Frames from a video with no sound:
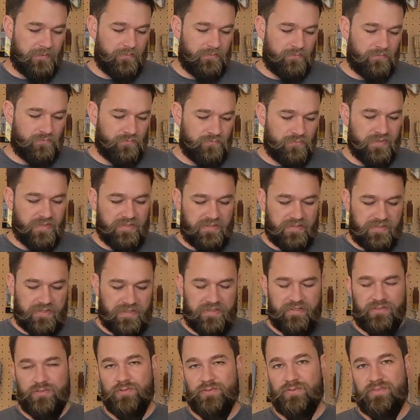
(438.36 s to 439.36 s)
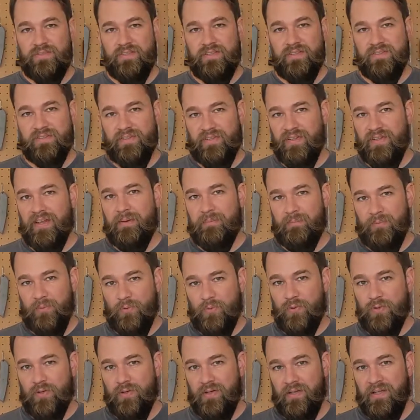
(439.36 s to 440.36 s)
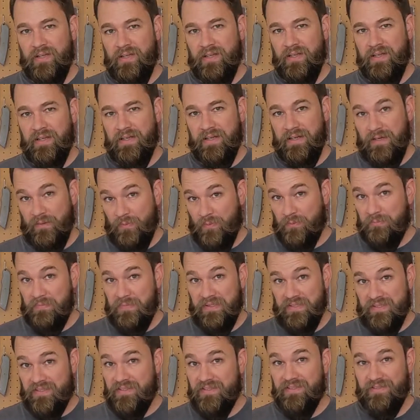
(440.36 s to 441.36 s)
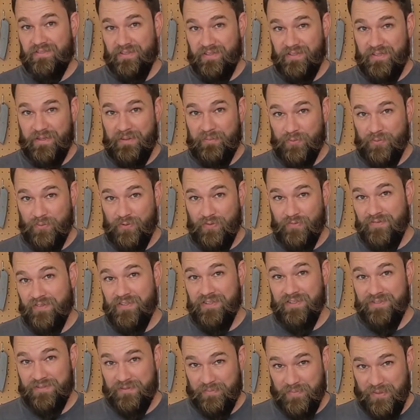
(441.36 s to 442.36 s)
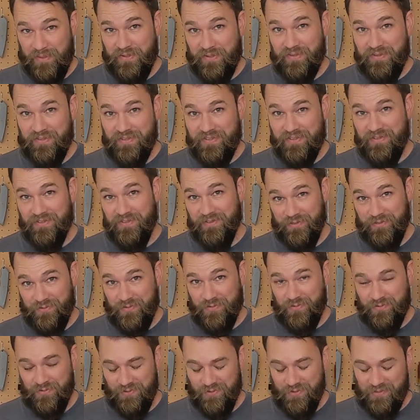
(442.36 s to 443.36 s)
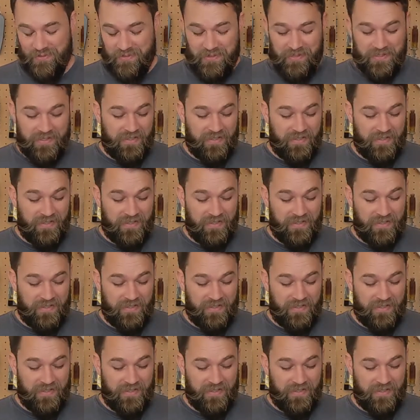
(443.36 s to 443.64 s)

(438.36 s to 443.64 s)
really I use these a lot more, and I would miss these a lot more if they disappeared than the other tool.